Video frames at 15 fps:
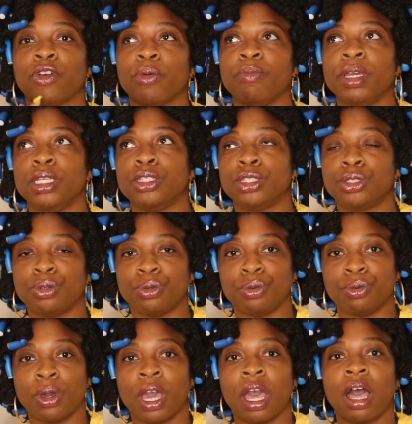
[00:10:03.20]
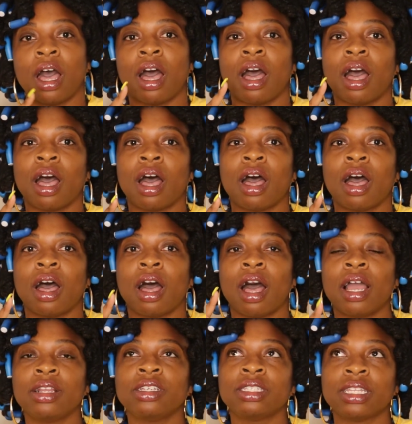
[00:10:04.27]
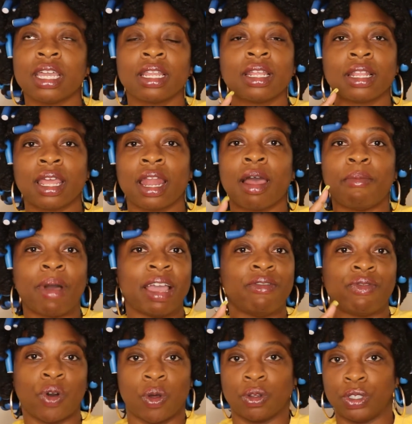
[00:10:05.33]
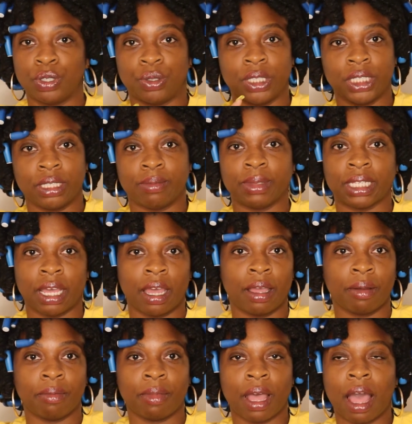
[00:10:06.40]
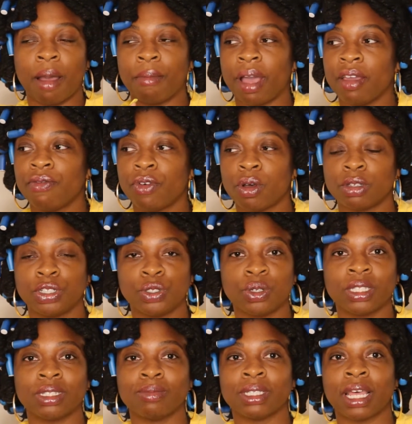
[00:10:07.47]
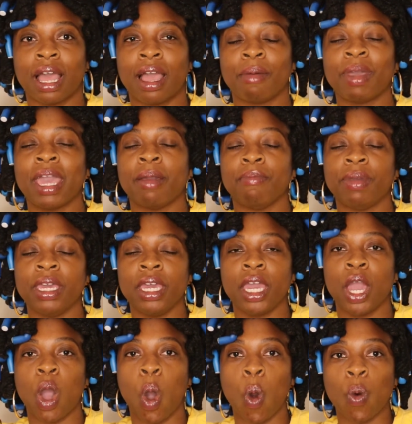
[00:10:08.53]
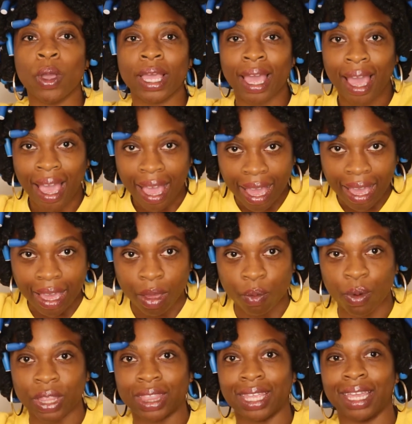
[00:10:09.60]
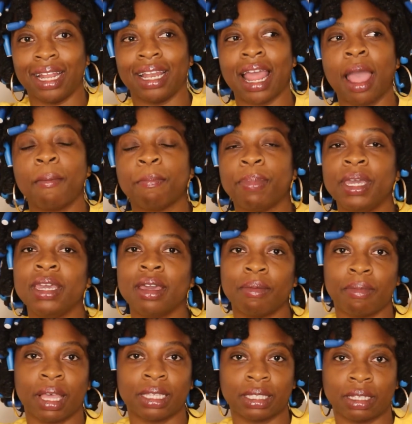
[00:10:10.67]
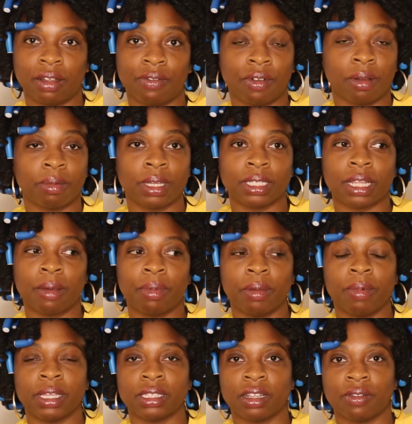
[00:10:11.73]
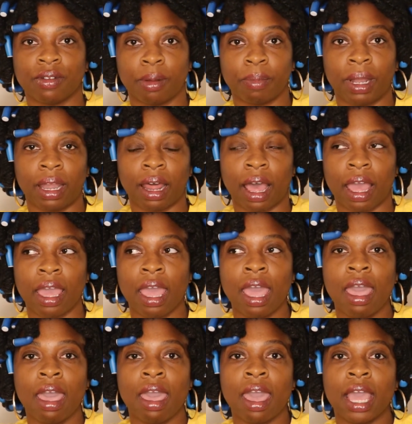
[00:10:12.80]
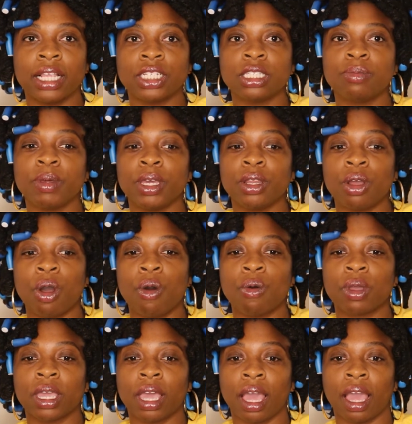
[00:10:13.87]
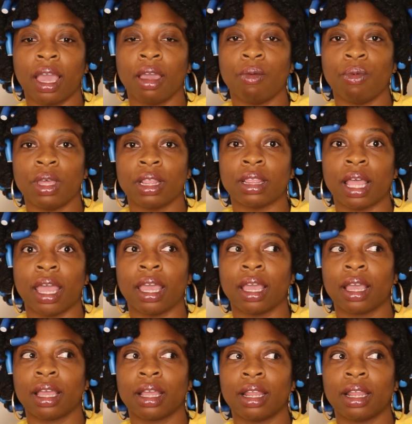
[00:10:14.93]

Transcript: for me, too. Understanding that I might fall short sometime. I might fall short sometime and being okay with it. Not beating myself up, because I beat myself up a lot. And just being okay with, like,